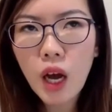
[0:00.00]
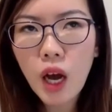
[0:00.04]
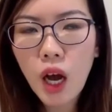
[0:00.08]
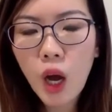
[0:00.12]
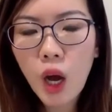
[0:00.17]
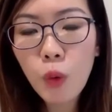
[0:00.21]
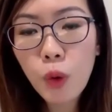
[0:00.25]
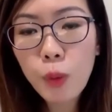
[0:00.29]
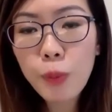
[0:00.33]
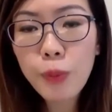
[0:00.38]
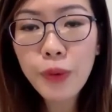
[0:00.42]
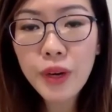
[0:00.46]

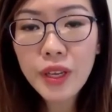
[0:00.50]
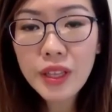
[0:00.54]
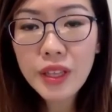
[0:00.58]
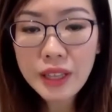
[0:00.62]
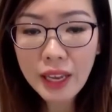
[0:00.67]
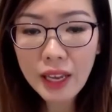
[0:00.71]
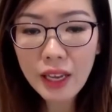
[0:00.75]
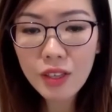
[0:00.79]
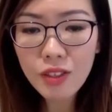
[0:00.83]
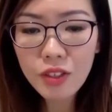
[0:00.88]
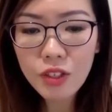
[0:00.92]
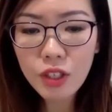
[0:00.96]
our brain
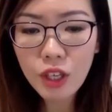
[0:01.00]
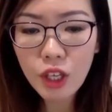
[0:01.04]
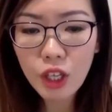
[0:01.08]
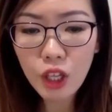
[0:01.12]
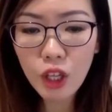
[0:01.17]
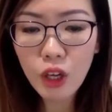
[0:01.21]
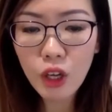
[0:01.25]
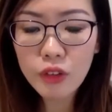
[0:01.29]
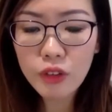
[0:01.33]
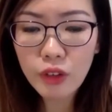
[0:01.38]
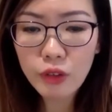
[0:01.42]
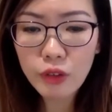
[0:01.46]
has a
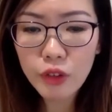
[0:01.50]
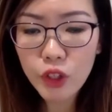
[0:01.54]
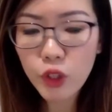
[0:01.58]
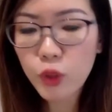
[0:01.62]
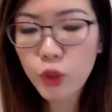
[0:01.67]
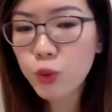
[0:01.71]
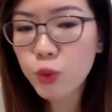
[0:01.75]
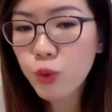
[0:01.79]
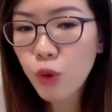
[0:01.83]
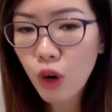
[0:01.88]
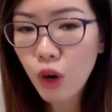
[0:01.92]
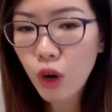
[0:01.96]
lot of
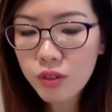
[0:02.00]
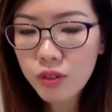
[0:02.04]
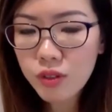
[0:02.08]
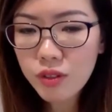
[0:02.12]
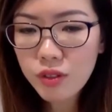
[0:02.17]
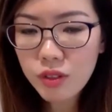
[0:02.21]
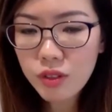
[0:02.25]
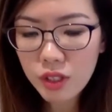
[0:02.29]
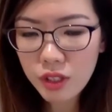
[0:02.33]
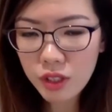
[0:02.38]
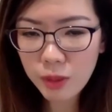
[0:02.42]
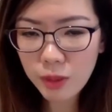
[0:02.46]

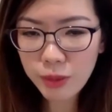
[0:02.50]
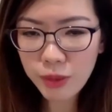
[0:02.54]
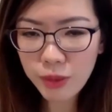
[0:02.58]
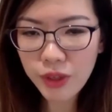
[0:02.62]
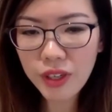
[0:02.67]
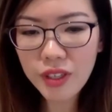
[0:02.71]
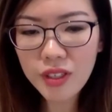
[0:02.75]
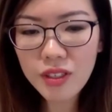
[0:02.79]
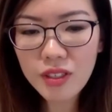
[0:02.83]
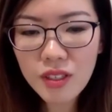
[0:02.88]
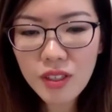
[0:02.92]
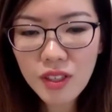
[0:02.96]
neurons in the
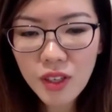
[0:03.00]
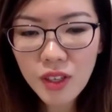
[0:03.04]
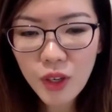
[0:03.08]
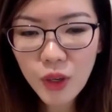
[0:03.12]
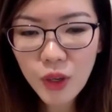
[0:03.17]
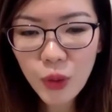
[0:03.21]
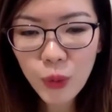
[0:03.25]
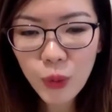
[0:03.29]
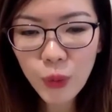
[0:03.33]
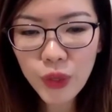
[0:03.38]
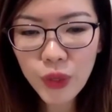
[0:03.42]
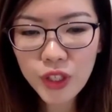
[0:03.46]
brain,
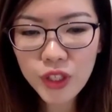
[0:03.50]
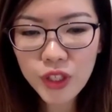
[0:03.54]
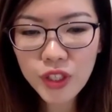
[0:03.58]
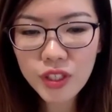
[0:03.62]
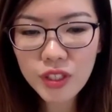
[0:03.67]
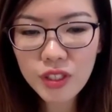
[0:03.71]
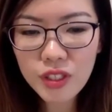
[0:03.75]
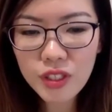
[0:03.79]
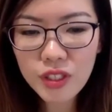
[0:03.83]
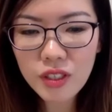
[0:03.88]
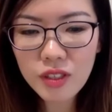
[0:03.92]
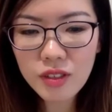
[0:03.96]
which
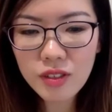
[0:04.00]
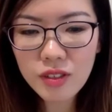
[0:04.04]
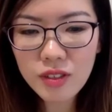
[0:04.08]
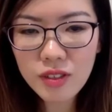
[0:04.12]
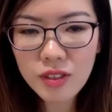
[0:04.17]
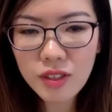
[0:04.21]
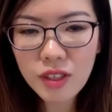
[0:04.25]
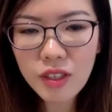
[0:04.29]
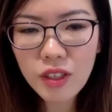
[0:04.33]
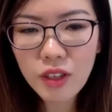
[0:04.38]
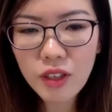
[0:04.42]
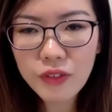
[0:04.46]
is,
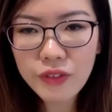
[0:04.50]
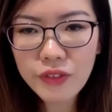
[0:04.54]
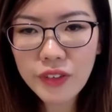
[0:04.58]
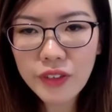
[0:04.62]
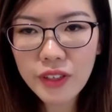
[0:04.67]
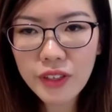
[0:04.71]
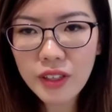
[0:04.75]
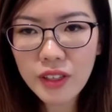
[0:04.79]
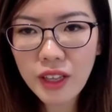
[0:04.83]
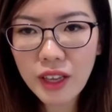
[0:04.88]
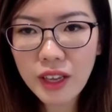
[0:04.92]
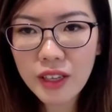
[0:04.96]
think of
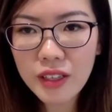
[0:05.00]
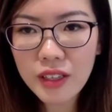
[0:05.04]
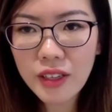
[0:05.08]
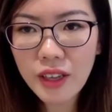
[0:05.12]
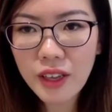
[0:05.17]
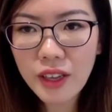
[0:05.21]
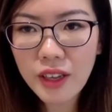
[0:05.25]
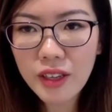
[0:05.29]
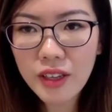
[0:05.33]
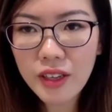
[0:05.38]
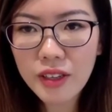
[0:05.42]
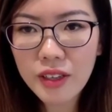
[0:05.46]
it like
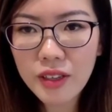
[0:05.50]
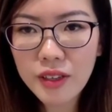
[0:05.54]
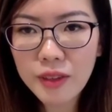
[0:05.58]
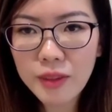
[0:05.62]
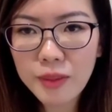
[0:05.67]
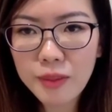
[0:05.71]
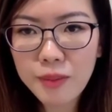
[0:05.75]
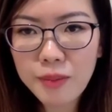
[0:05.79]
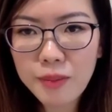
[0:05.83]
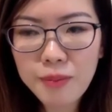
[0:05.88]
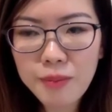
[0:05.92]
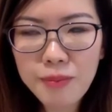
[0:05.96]
a
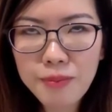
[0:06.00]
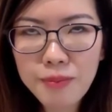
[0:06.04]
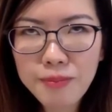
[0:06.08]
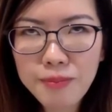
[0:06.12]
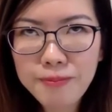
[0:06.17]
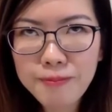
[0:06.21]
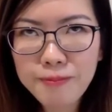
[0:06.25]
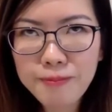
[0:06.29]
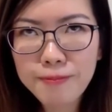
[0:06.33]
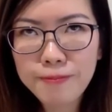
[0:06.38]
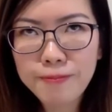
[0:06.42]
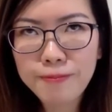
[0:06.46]

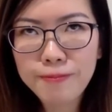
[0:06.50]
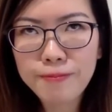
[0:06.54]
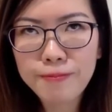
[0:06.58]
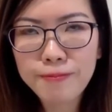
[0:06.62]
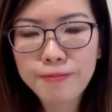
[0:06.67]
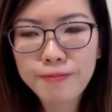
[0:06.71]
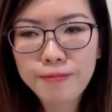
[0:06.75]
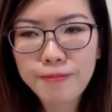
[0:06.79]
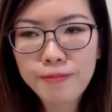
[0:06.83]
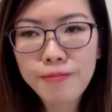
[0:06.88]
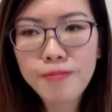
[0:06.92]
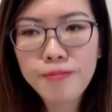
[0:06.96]

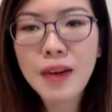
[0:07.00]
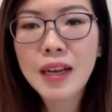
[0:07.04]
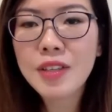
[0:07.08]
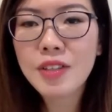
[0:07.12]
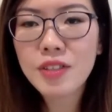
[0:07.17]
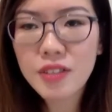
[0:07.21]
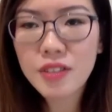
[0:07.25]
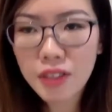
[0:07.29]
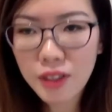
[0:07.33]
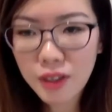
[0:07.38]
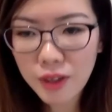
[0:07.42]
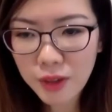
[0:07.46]

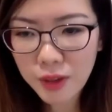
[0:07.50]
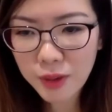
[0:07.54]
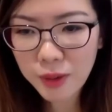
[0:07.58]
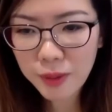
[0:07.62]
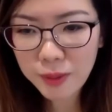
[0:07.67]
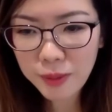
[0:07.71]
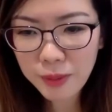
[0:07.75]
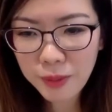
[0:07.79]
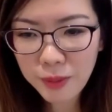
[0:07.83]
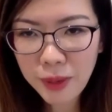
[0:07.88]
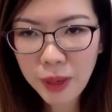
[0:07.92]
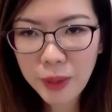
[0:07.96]
muscle
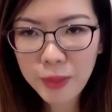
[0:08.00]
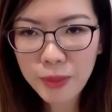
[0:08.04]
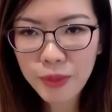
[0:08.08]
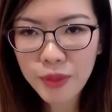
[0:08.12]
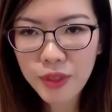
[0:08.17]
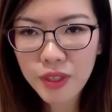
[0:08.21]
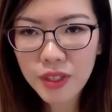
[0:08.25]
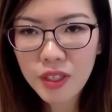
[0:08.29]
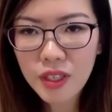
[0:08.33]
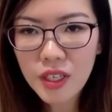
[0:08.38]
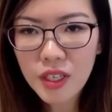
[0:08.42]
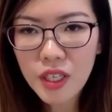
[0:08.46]

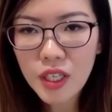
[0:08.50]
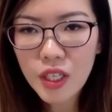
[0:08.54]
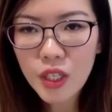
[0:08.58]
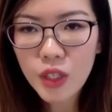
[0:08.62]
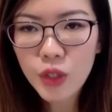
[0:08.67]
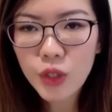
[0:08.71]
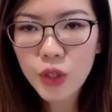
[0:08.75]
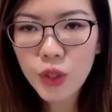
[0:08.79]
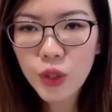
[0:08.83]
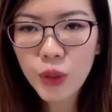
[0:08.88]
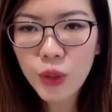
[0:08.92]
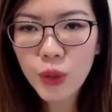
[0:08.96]
memory.
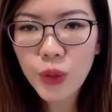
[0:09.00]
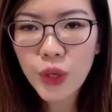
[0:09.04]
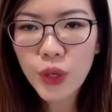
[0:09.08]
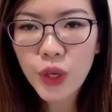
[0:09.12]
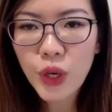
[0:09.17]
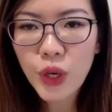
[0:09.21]
So